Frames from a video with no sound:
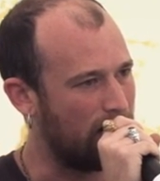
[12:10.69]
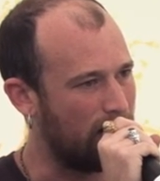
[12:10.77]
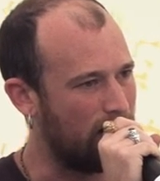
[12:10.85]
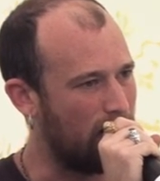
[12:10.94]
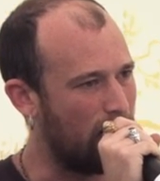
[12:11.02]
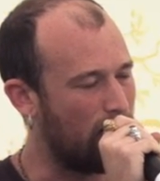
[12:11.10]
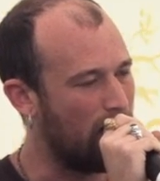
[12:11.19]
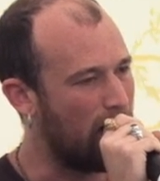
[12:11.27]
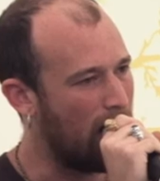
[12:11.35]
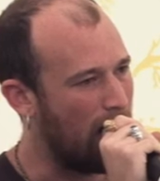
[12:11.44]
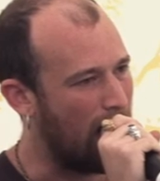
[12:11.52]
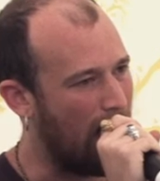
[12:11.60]
You know,
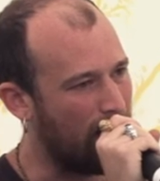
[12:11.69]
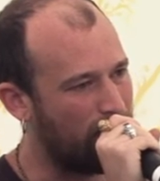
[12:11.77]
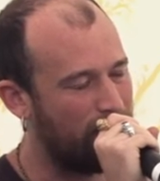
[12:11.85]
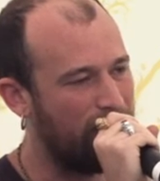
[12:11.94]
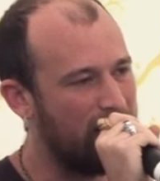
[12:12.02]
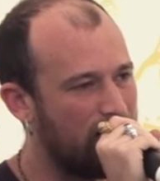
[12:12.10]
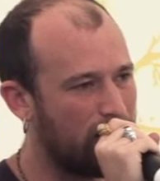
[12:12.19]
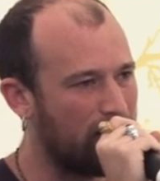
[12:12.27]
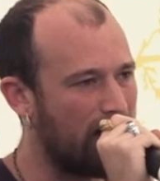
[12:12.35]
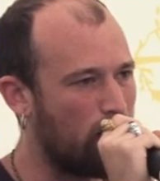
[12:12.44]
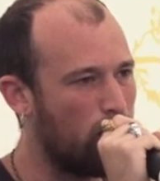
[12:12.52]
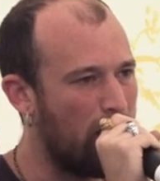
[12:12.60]
I feel
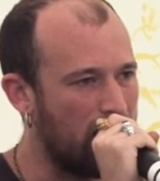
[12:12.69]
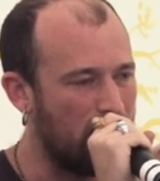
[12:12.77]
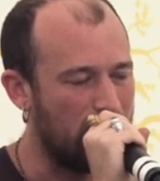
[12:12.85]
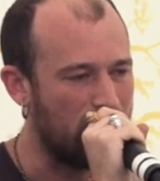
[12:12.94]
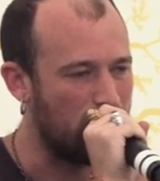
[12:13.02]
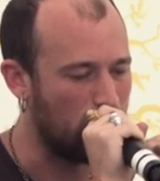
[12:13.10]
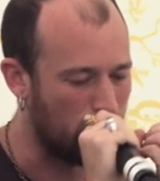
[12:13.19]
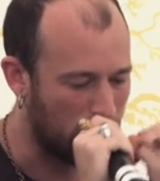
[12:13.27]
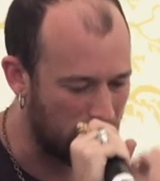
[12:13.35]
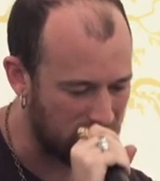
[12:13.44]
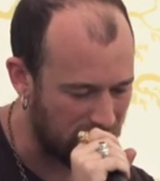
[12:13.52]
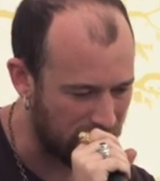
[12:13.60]
like what the
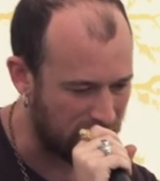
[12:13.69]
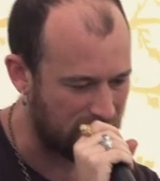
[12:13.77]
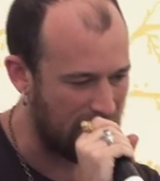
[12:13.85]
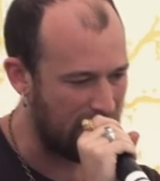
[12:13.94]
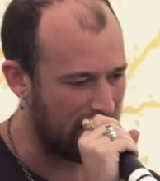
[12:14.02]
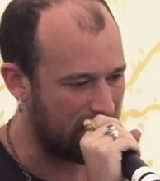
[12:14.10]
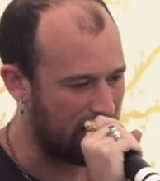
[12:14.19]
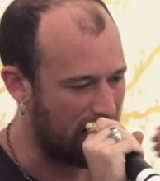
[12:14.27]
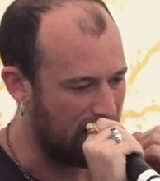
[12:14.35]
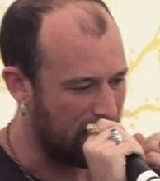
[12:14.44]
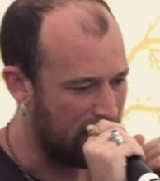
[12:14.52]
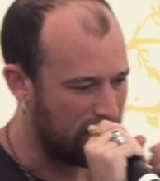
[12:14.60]
words that you're saying and that.
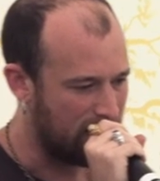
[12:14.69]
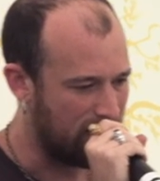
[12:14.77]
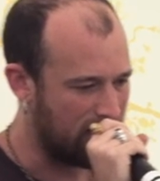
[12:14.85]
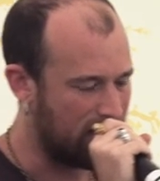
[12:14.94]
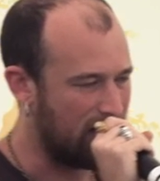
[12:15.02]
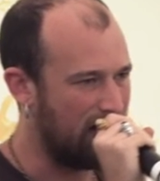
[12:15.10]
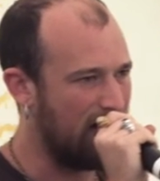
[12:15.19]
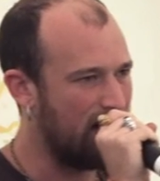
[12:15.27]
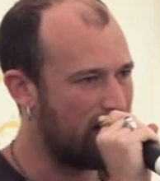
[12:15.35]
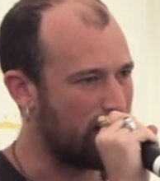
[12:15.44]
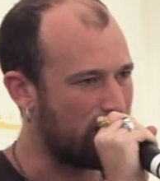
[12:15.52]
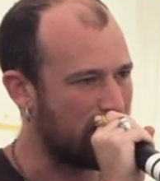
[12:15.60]
The
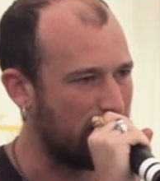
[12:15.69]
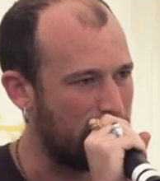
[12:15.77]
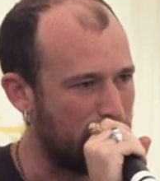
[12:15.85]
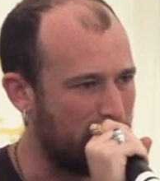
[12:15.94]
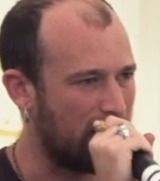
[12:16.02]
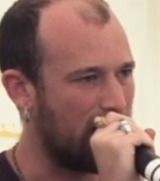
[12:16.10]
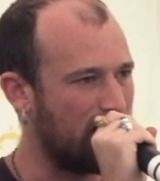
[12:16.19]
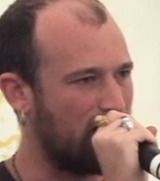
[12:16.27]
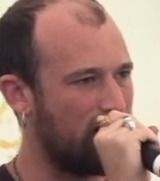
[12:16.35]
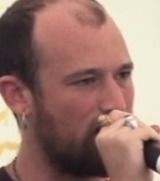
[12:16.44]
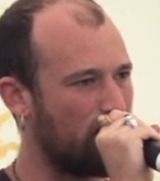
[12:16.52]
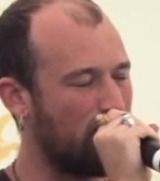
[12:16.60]
ethos that you're bringing
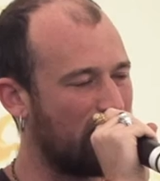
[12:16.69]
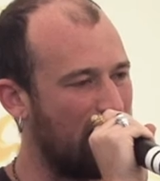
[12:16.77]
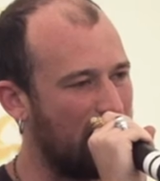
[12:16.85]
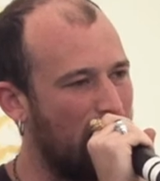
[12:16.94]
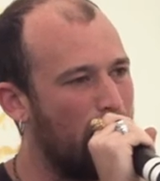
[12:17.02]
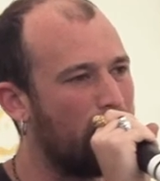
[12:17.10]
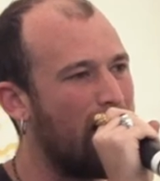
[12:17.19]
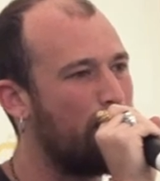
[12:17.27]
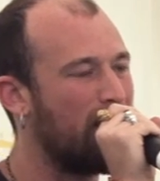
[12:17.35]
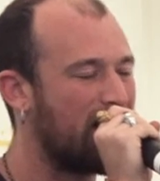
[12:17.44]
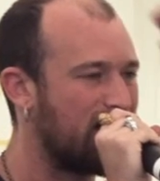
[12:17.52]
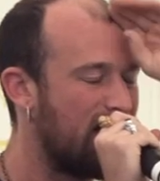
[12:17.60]
into this world, I know that
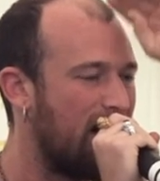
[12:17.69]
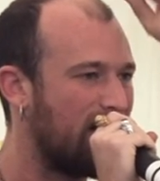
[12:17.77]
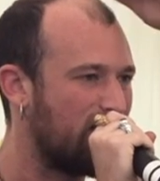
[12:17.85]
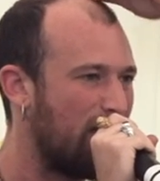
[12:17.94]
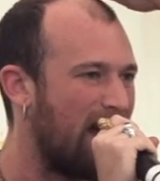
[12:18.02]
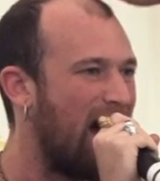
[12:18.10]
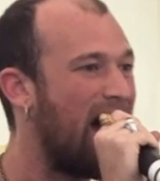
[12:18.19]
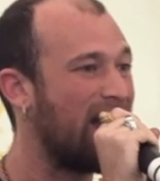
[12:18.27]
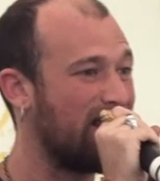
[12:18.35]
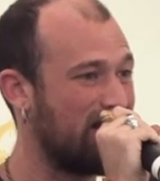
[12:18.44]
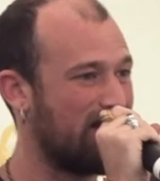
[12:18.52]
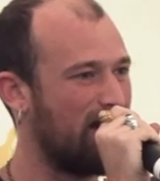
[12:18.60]
because that is my
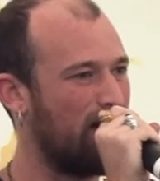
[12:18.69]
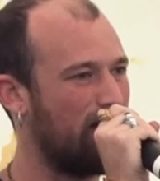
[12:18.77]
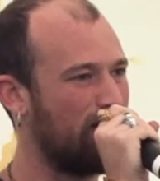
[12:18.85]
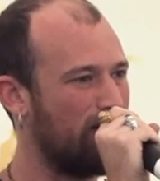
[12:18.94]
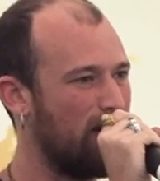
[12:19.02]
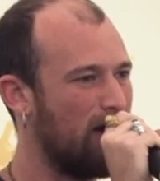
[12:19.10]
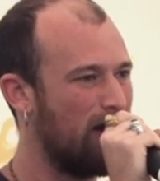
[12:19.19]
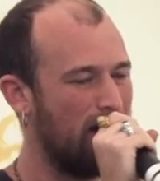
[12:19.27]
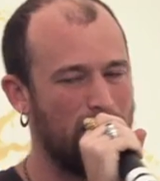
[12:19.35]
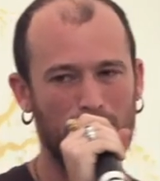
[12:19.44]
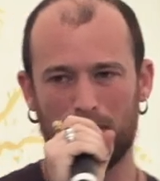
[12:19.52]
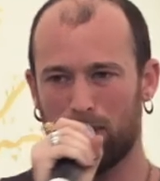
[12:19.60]
highest self.
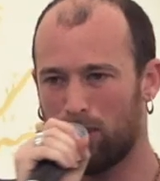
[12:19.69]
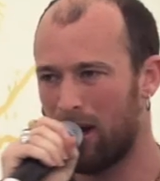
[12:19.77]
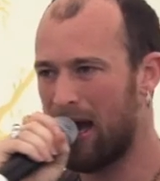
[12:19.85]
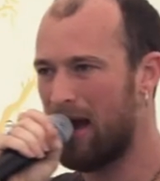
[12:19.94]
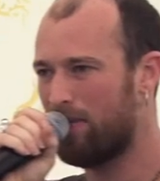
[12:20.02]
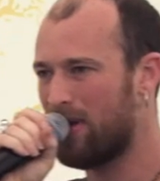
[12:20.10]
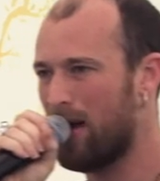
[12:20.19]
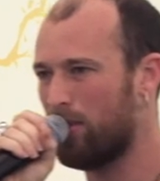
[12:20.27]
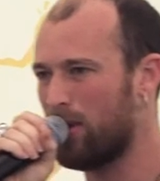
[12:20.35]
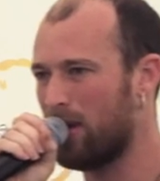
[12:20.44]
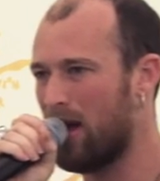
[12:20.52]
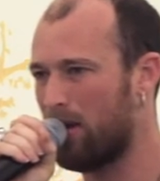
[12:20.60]
And you will have that
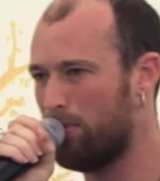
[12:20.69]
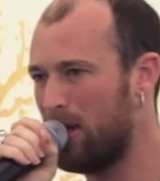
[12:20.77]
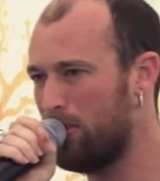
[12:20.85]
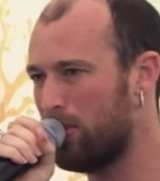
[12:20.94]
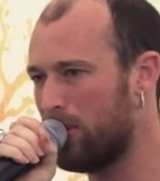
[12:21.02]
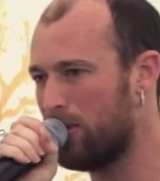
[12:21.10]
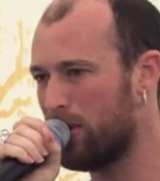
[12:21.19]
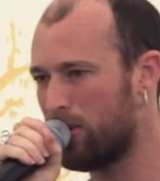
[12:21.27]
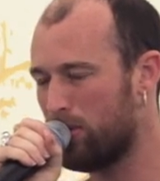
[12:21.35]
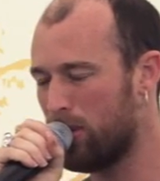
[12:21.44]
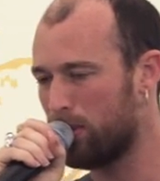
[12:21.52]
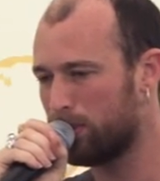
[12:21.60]
with a lot of people in
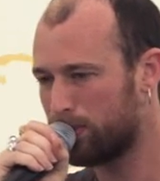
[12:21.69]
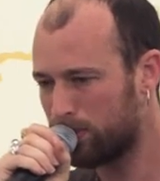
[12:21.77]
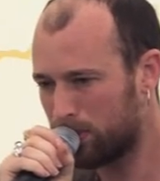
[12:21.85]
this room.